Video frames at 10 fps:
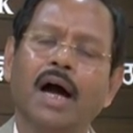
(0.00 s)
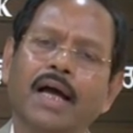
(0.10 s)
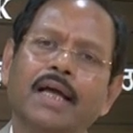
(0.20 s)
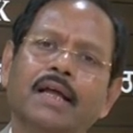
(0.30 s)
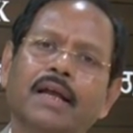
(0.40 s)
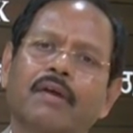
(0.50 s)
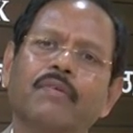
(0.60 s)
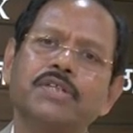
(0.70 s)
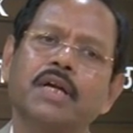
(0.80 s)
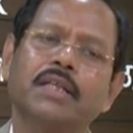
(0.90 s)
I
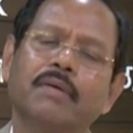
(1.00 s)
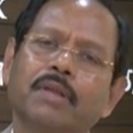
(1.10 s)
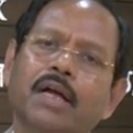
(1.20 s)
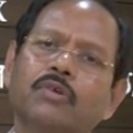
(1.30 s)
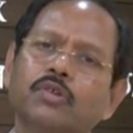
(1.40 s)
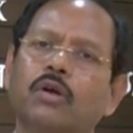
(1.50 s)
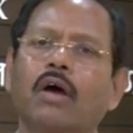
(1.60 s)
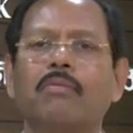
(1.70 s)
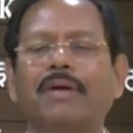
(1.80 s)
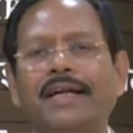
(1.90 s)
requested them that we should
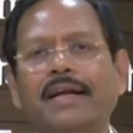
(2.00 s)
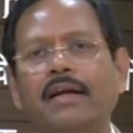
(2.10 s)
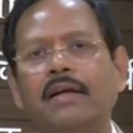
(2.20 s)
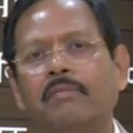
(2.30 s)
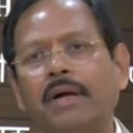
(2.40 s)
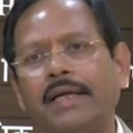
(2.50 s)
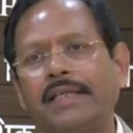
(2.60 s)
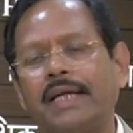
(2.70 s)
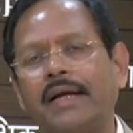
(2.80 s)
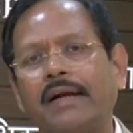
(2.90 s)
have a
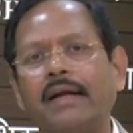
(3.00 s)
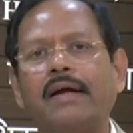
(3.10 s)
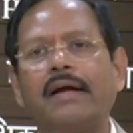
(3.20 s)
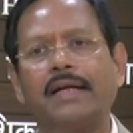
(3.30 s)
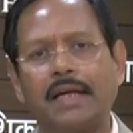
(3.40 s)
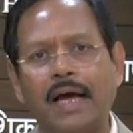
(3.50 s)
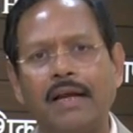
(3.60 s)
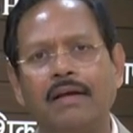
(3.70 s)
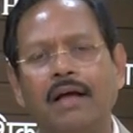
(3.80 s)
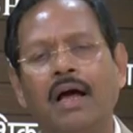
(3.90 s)
multi-center clinical
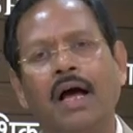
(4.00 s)
trial,